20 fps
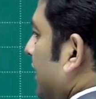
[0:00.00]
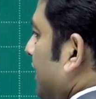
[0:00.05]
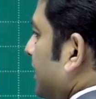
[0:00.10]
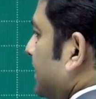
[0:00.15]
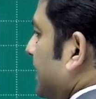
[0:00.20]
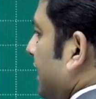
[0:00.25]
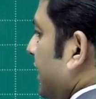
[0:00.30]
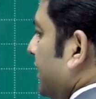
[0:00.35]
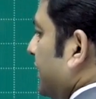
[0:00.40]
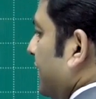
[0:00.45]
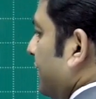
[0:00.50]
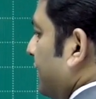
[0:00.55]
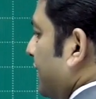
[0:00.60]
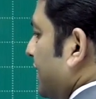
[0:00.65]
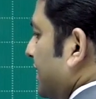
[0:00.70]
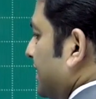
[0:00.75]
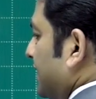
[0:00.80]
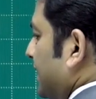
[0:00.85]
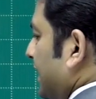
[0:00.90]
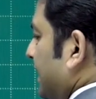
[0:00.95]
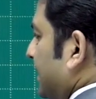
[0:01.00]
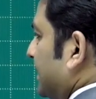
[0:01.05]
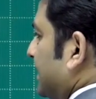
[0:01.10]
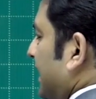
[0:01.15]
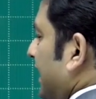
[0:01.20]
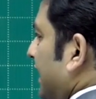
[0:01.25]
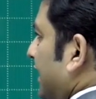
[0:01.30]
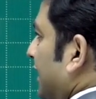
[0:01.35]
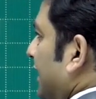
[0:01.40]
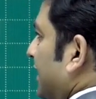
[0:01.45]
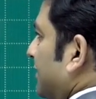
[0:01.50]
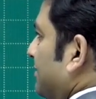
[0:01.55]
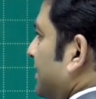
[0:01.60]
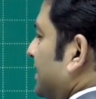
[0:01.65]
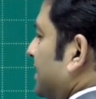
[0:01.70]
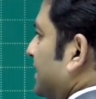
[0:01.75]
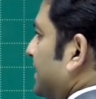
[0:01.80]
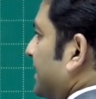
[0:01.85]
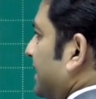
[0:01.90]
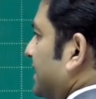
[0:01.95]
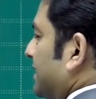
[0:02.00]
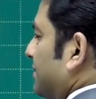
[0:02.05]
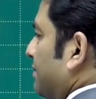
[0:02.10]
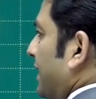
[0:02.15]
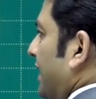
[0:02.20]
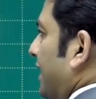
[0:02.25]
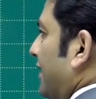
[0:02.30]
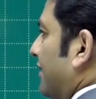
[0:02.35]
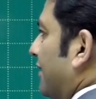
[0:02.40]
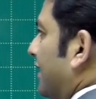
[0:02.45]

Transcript: See, the first thing is that, let me just explain,